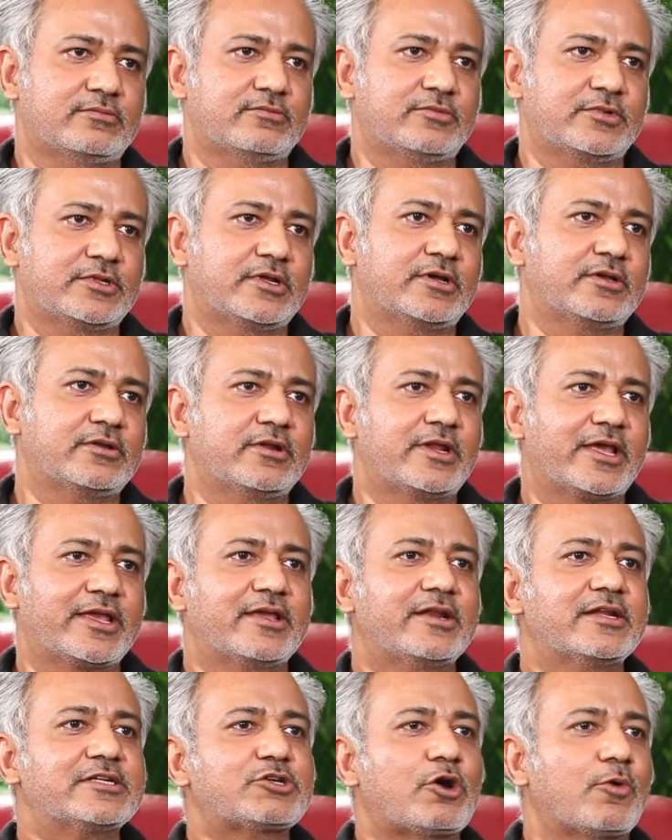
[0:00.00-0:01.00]
With a,
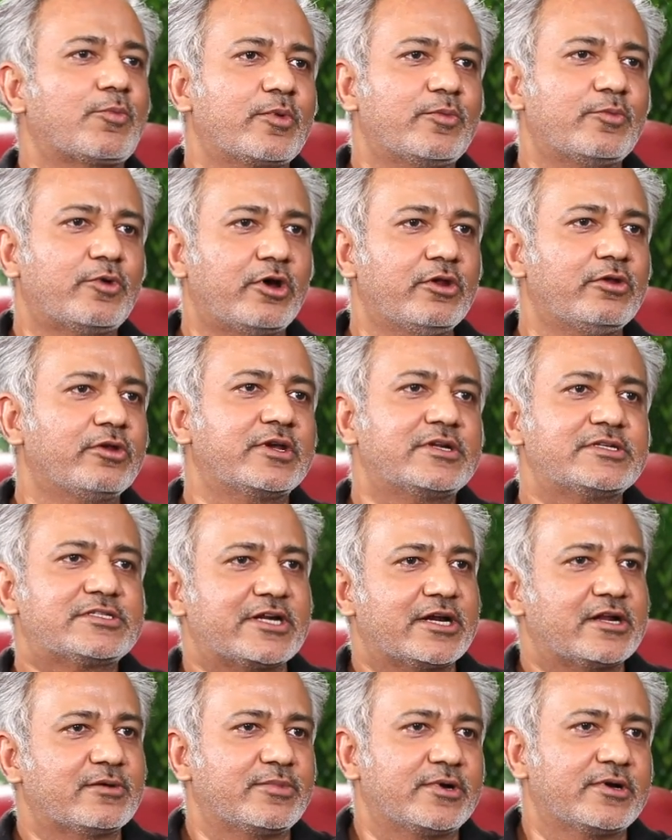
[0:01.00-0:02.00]
like in a shopping mall, you can
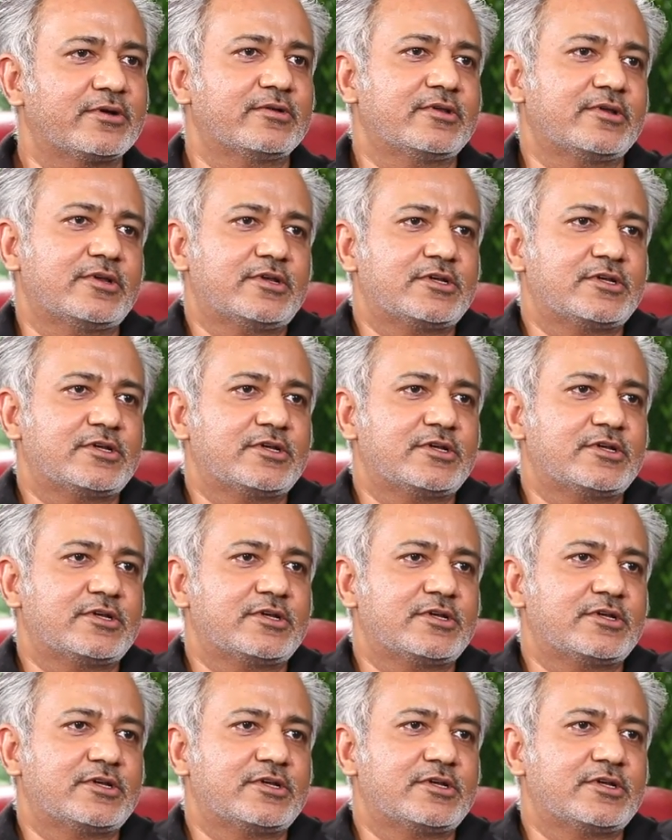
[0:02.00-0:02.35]
set up a